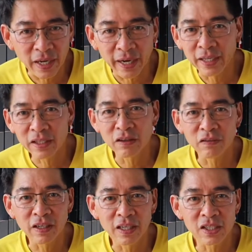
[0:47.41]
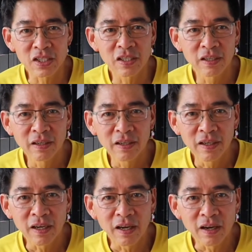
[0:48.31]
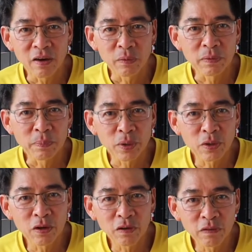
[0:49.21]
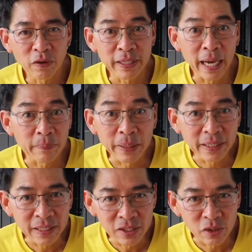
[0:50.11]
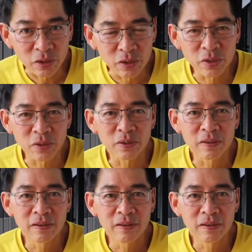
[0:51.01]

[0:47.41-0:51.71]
I enter a village with a protocol for diabetes control.